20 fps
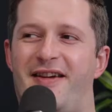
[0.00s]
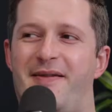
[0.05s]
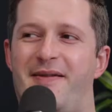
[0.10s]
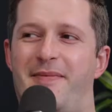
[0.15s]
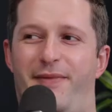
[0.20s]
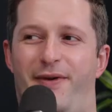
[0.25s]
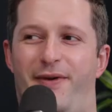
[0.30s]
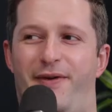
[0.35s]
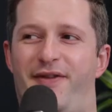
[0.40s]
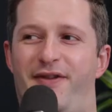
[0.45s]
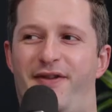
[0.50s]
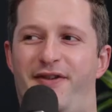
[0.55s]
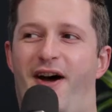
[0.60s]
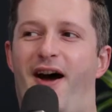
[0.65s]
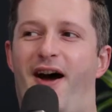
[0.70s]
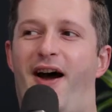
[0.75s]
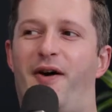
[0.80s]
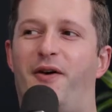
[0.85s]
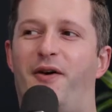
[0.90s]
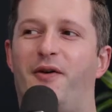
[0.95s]
going to remove the
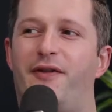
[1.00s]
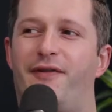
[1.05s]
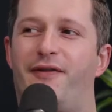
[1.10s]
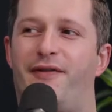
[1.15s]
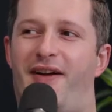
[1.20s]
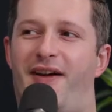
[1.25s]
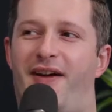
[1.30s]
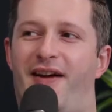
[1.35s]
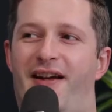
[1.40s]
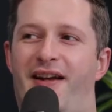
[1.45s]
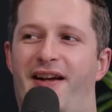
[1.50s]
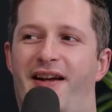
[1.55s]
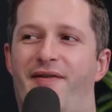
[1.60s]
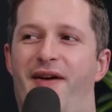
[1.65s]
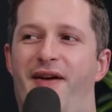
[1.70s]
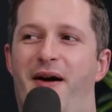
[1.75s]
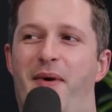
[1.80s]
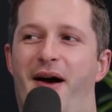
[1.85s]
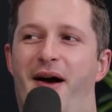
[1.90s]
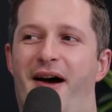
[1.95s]
dial for any
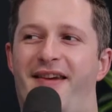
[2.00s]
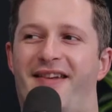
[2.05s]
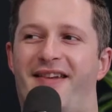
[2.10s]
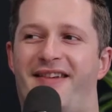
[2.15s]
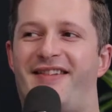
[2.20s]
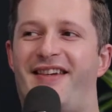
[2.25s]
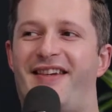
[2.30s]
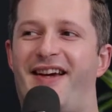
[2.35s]
of our partners